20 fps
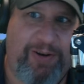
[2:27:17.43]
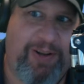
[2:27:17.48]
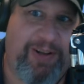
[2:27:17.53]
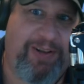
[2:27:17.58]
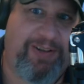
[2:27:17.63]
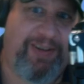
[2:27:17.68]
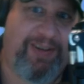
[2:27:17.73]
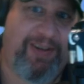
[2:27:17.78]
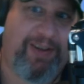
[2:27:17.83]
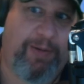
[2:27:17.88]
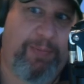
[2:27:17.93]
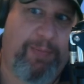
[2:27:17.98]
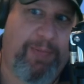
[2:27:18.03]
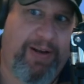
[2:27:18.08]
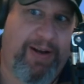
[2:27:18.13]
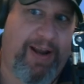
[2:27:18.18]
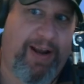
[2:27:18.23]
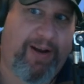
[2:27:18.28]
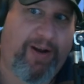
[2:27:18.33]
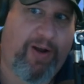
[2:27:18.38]
listening to the
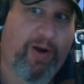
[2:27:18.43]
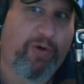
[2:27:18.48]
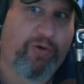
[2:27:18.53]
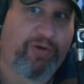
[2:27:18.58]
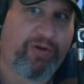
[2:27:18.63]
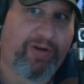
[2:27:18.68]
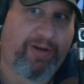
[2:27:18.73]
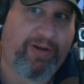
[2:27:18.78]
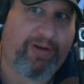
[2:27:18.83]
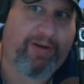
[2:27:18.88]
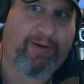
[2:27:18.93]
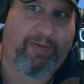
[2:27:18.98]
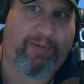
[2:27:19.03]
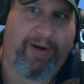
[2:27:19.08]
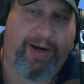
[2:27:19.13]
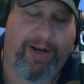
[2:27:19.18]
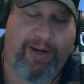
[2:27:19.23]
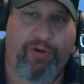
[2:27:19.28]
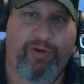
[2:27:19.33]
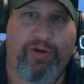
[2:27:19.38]
Midnight Ocean
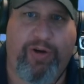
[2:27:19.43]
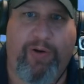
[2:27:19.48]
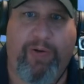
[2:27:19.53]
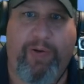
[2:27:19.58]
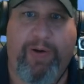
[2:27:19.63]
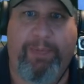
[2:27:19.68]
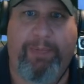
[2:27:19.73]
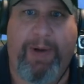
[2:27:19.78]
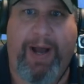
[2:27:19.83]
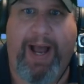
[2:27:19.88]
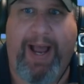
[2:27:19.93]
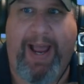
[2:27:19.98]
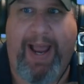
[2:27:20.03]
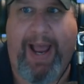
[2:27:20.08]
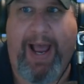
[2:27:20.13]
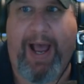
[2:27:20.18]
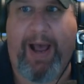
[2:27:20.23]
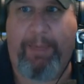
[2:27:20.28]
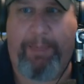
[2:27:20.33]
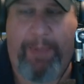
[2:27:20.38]
radio show and
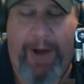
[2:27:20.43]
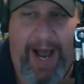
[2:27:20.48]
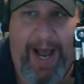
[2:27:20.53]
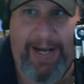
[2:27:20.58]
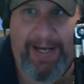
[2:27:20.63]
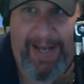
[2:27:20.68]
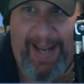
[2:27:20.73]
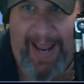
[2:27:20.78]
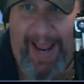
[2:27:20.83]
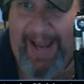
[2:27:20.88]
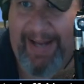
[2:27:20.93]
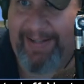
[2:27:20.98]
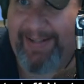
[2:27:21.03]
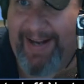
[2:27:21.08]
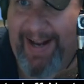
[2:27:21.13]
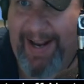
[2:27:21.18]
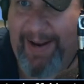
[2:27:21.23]
podcast.